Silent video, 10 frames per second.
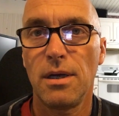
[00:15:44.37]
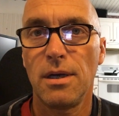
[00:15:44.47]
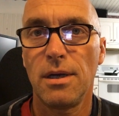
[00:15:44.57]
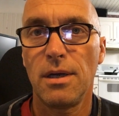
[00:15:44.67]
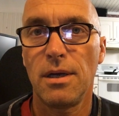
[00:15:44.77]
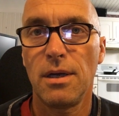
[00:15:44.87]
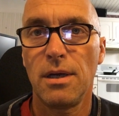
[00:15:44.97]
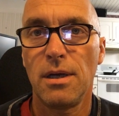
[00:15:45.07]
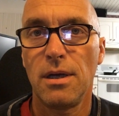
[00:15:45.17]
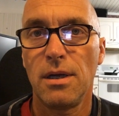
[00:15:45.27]

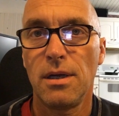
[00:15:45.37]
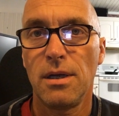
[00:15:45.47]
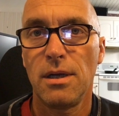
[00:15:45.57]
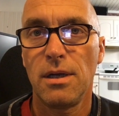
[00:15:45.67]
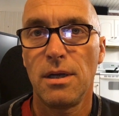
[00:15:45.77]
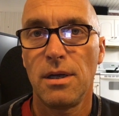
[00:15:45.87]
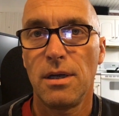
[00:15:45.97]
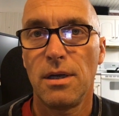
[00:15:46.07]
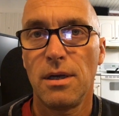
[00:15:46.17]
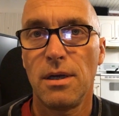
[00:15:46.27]
Nothing is said.